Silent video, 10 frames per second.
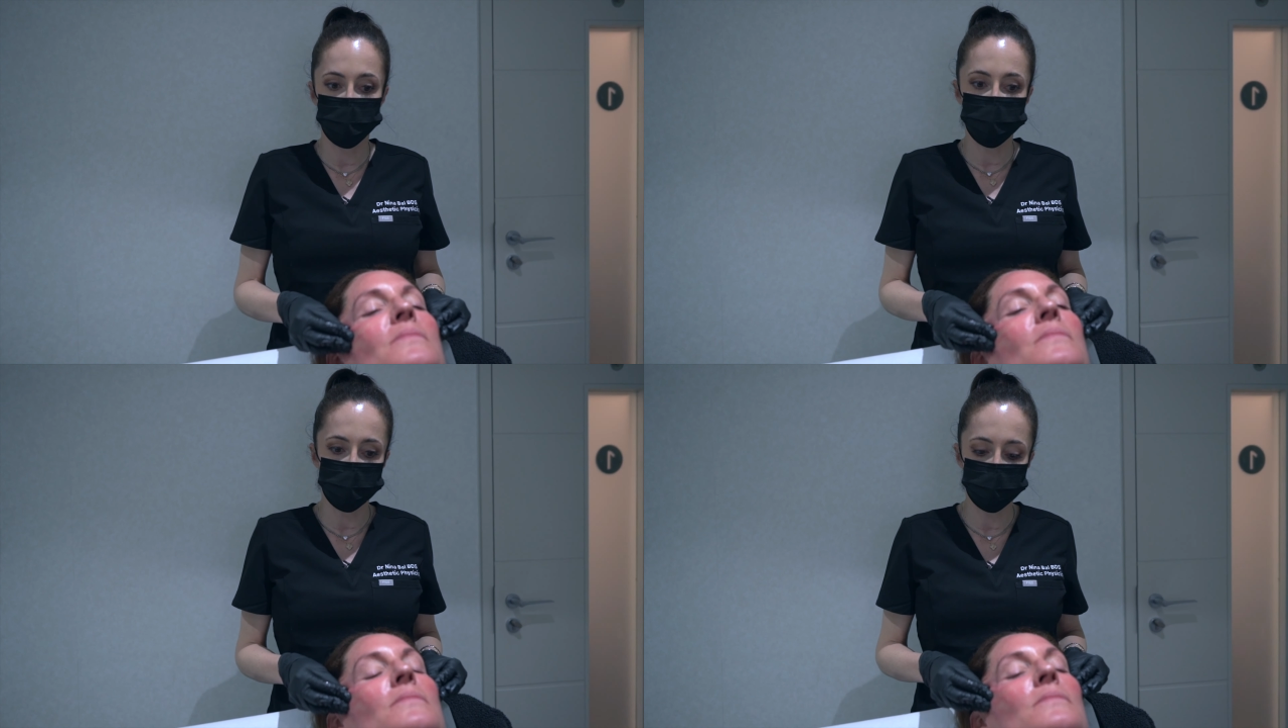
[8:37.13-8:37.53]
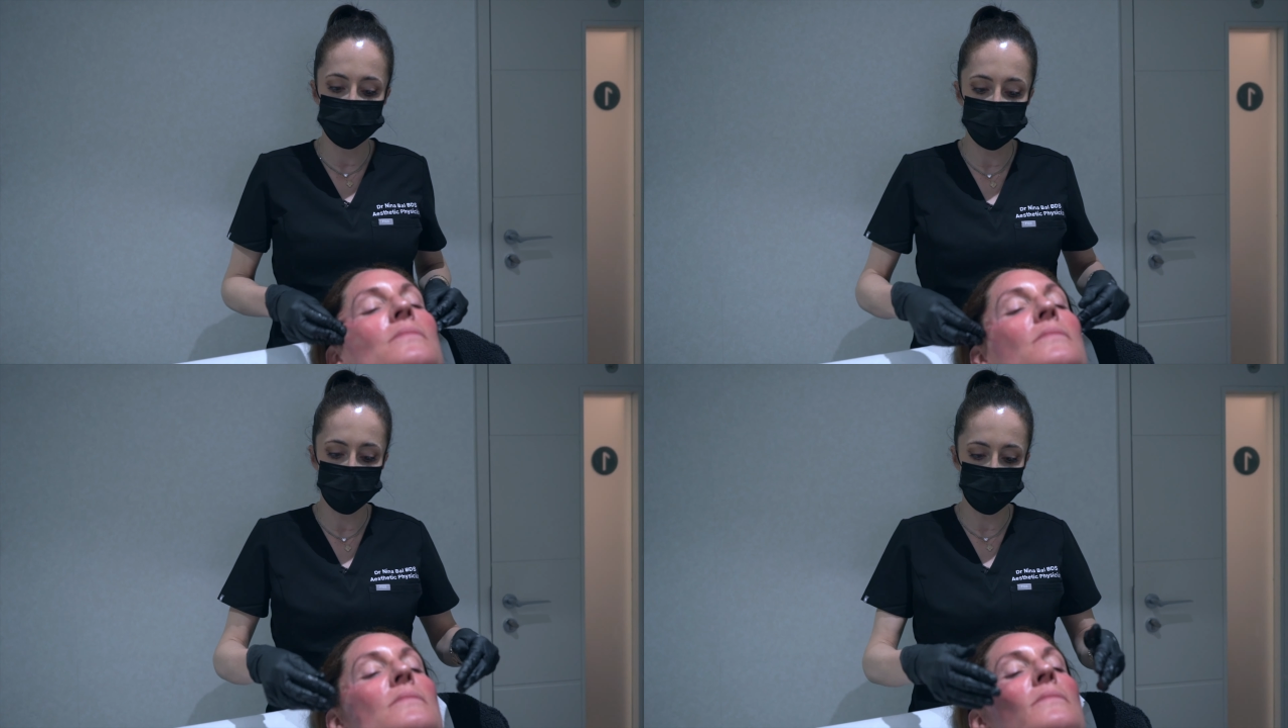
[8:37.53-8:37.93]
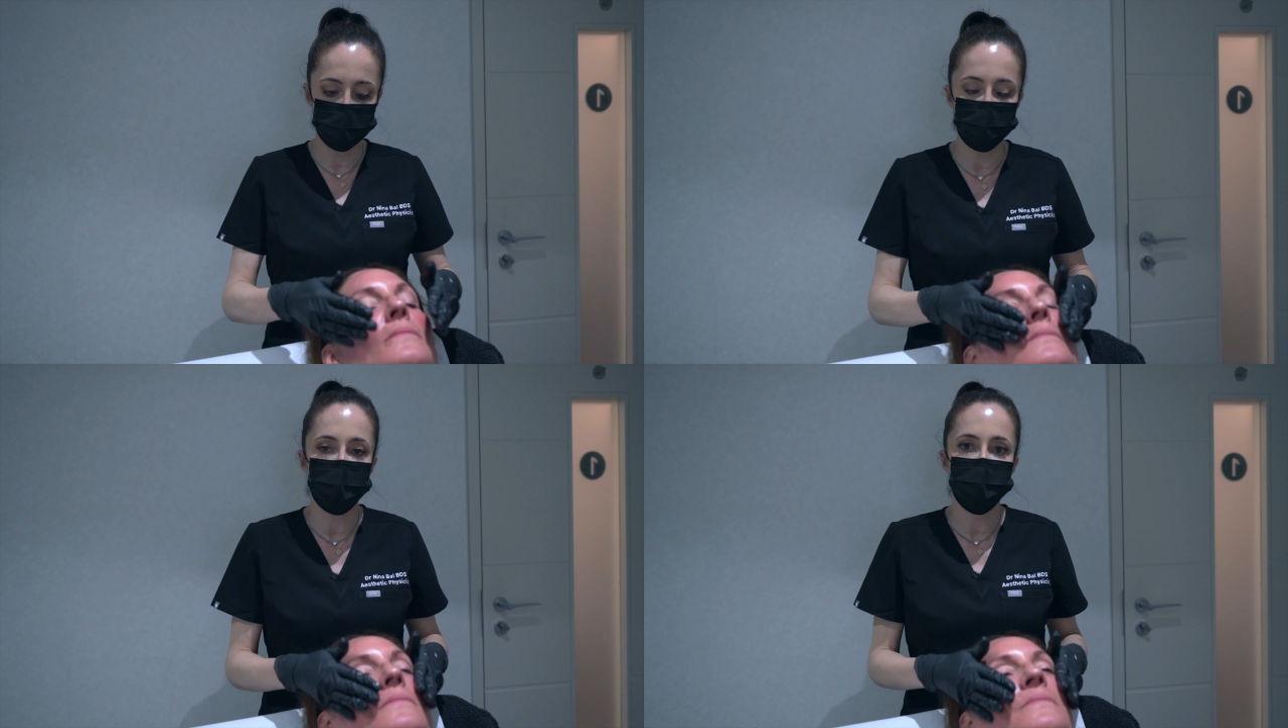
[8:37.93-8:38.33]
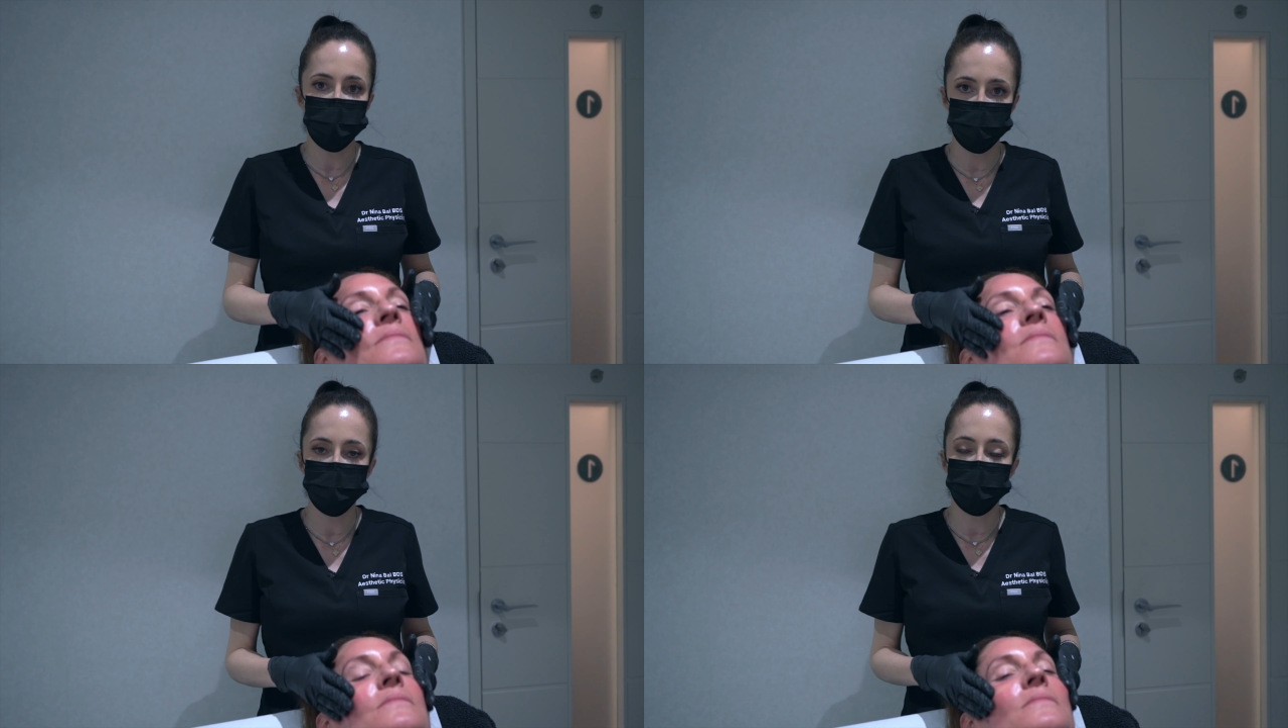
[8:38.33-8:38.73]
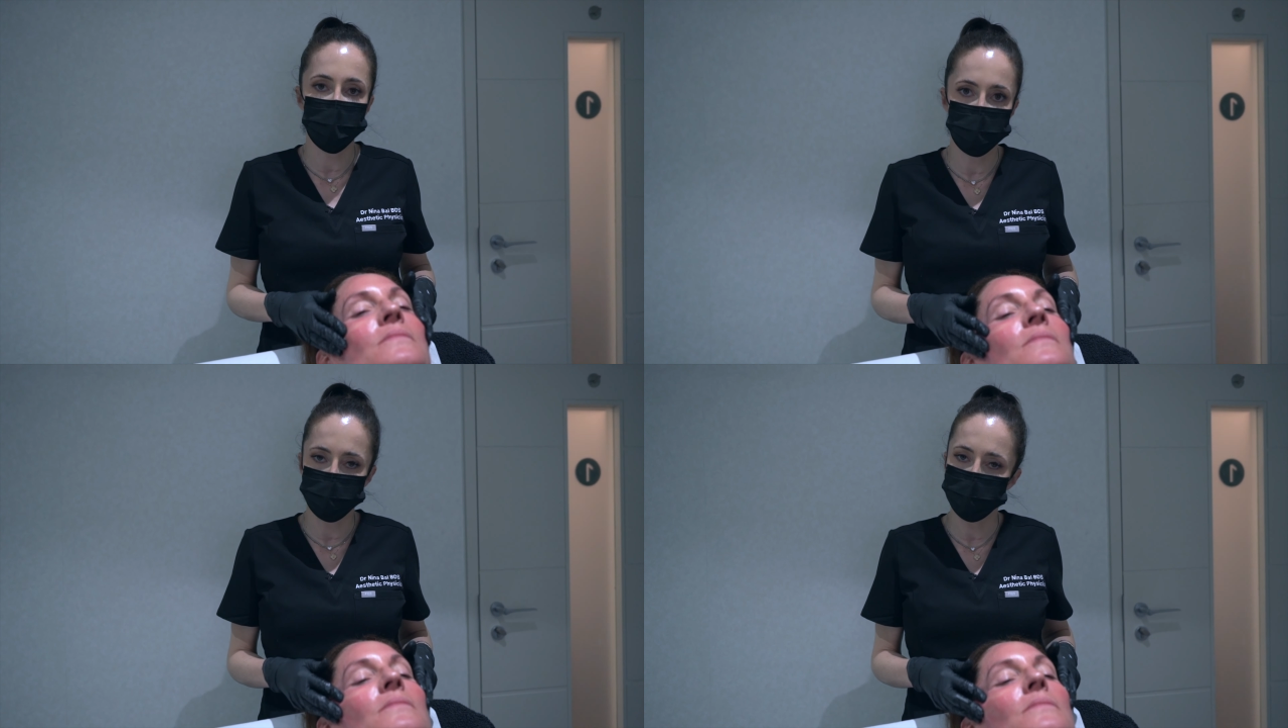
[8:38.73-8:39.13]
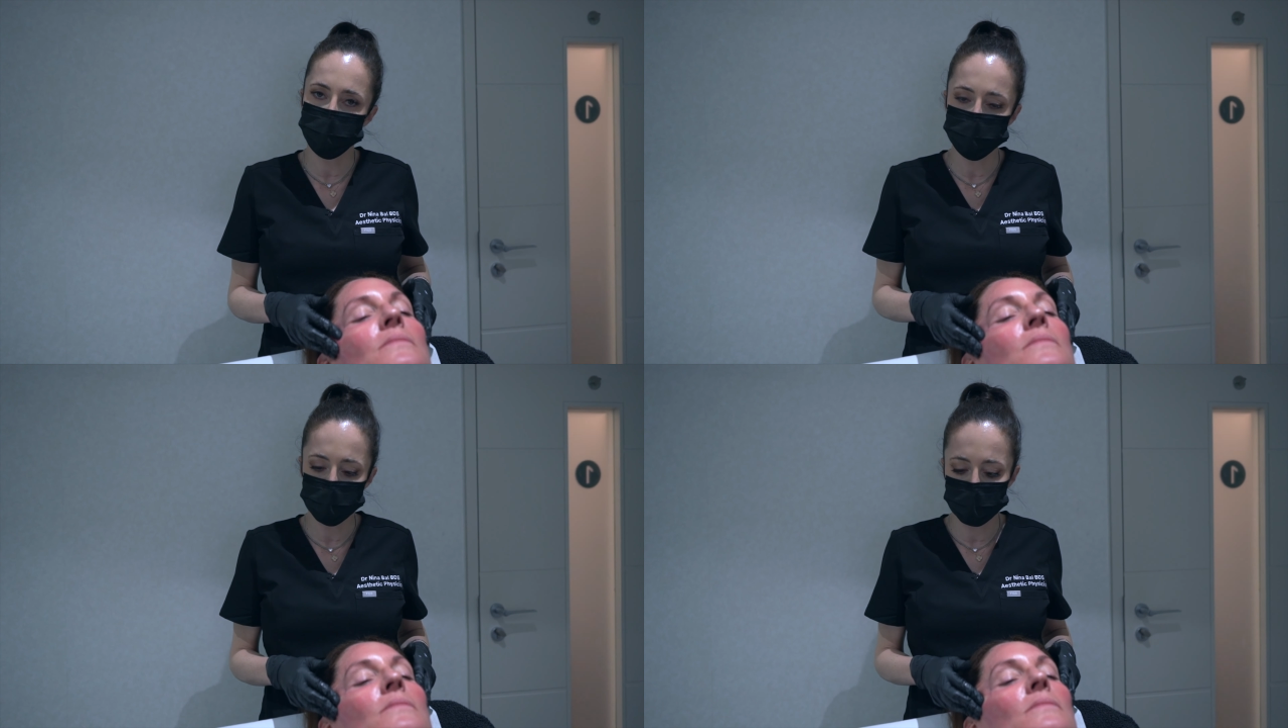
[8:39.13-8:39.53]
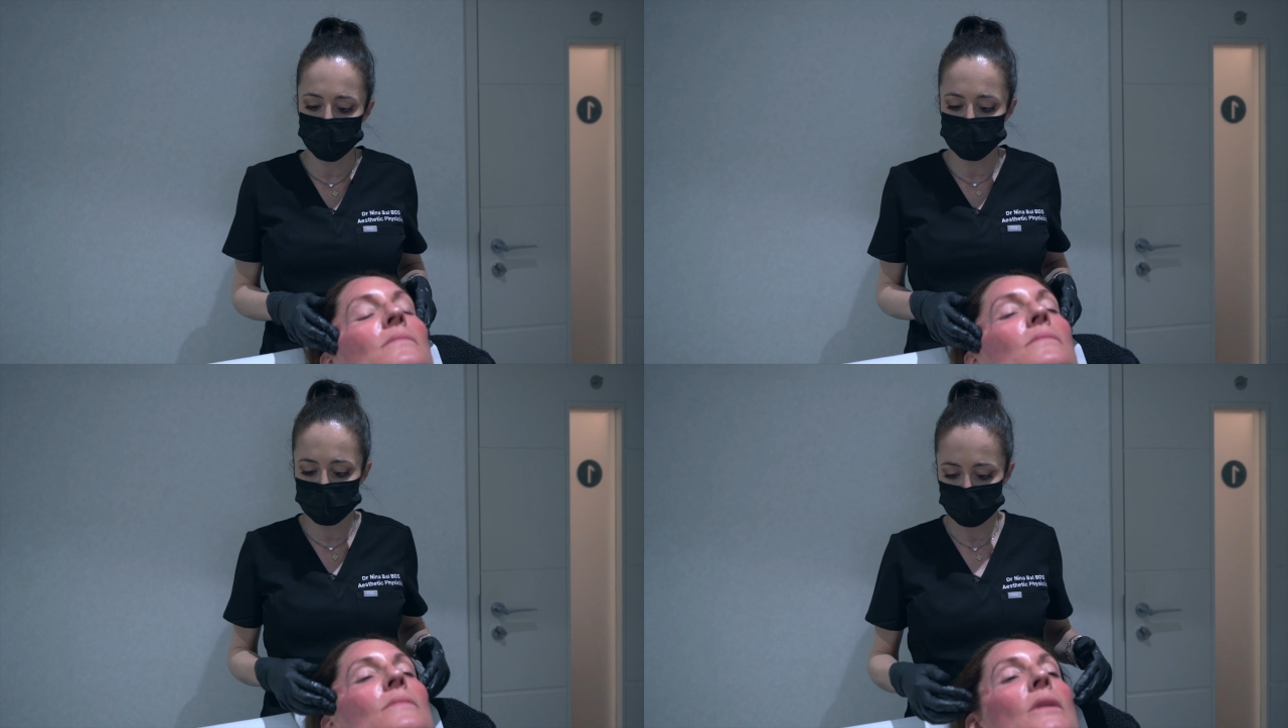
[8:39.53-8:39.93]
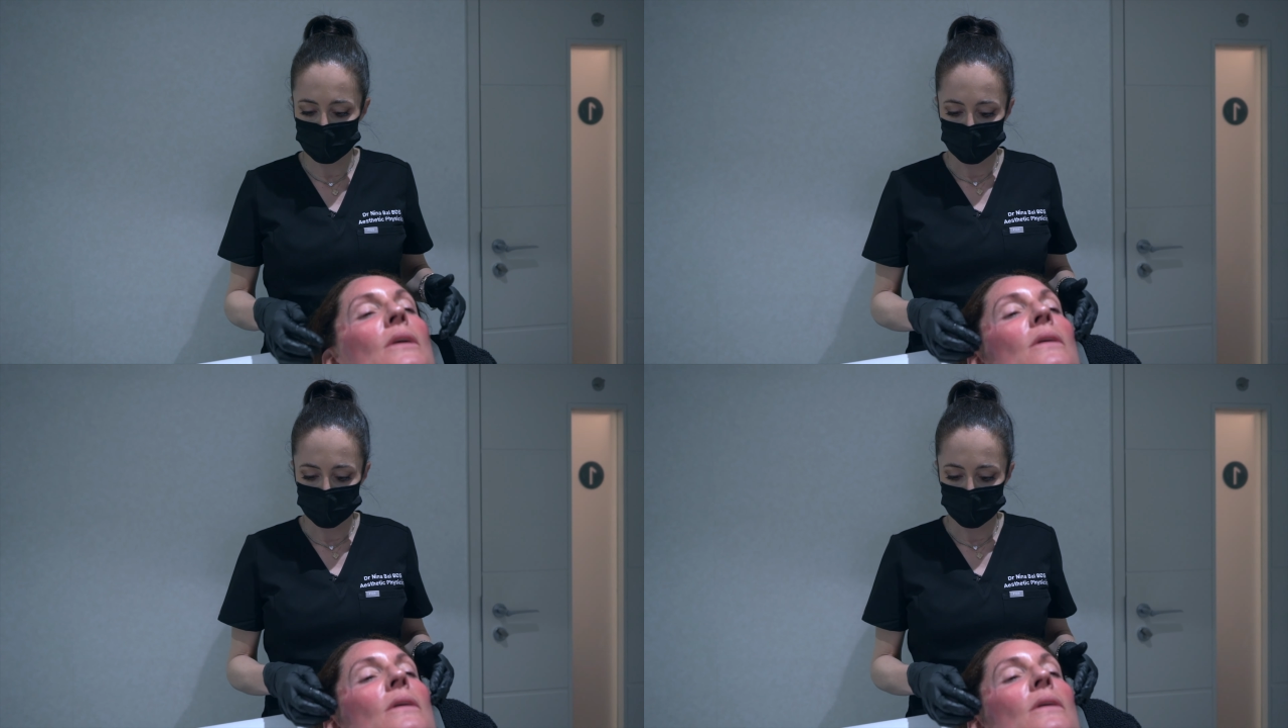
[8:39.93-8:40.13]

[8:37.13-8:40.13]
because obviously we went in with the needle a few times,